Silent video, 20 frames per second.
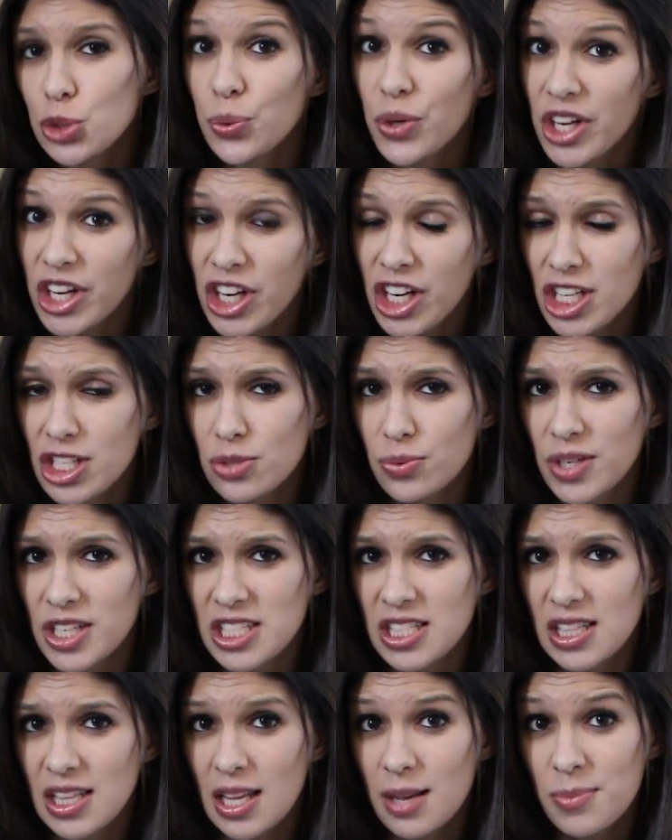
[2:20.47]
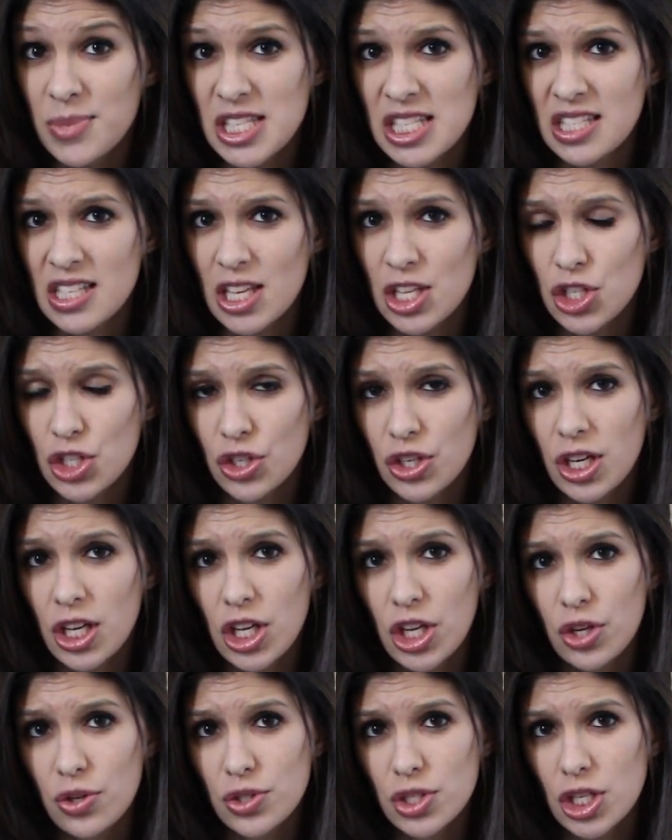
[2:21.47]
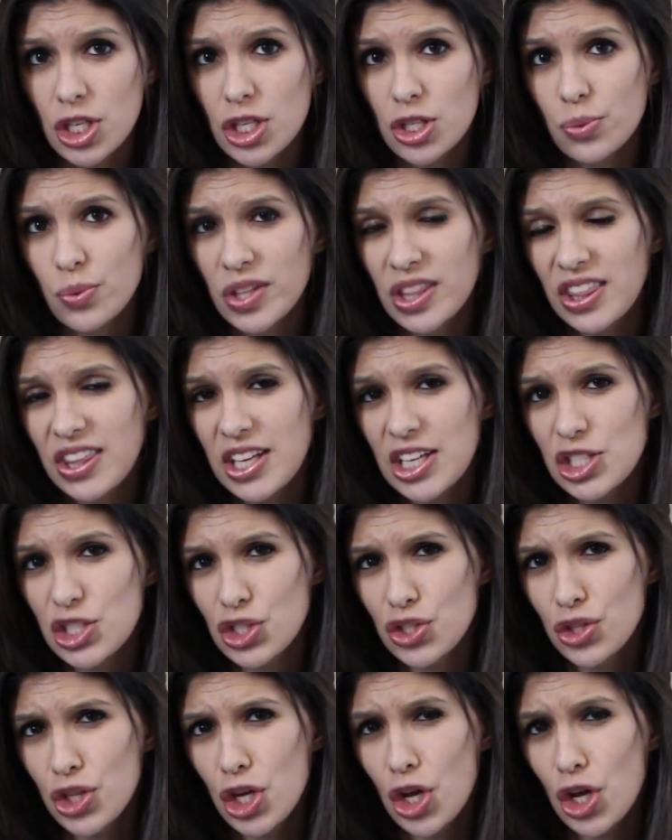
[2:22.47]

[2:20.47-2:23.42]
Twitter has recently been censoring users with links to